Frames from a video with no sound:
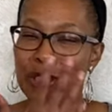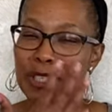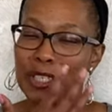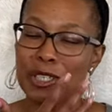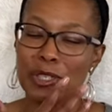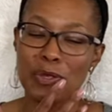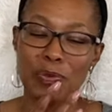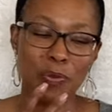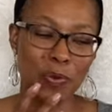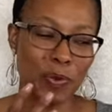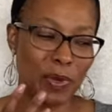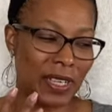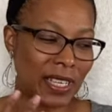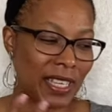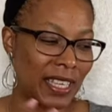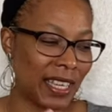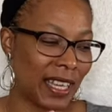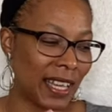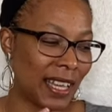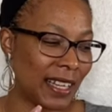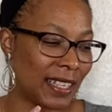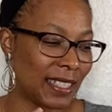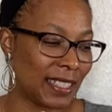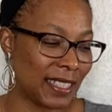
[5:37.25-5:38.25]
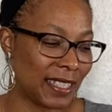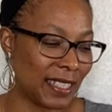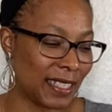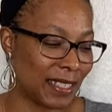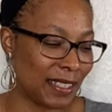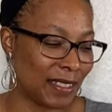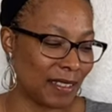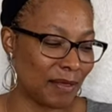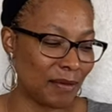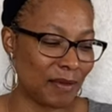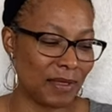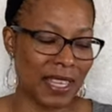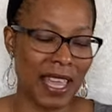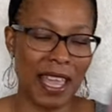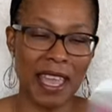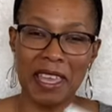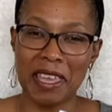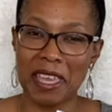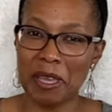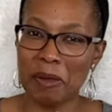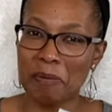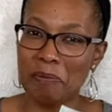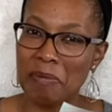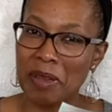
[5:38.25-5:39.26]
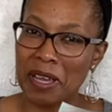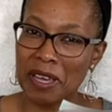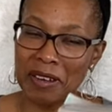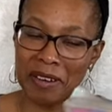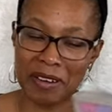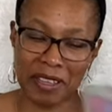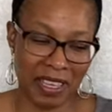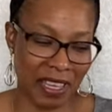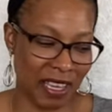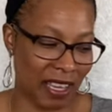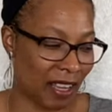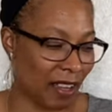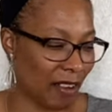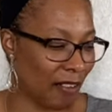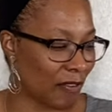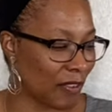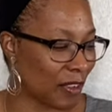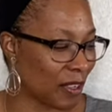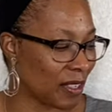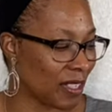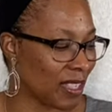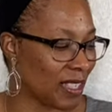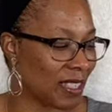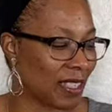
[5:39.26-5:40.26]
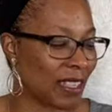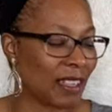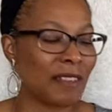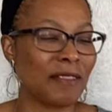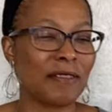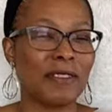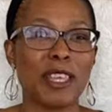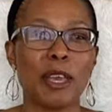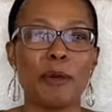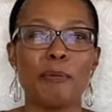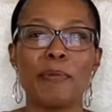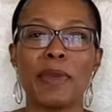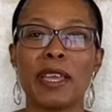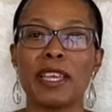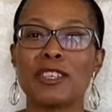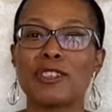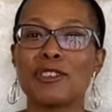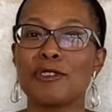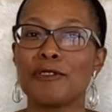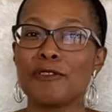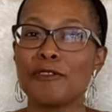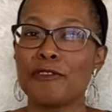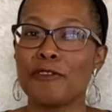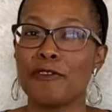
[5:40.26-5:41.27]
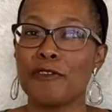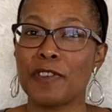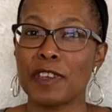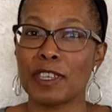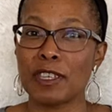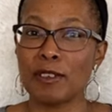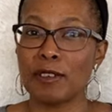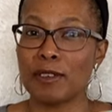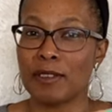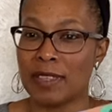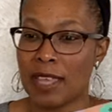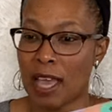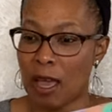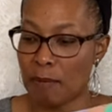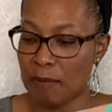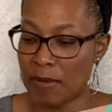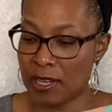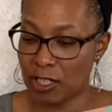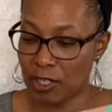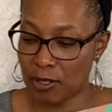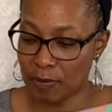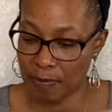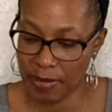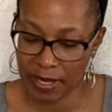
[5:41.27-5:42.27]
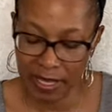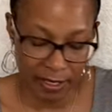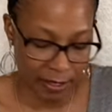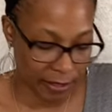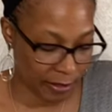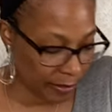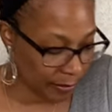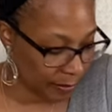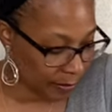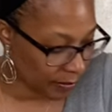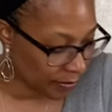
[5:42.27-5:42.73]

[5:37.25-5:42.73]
just really kind of taking better care of yourself that makes you feel that much better.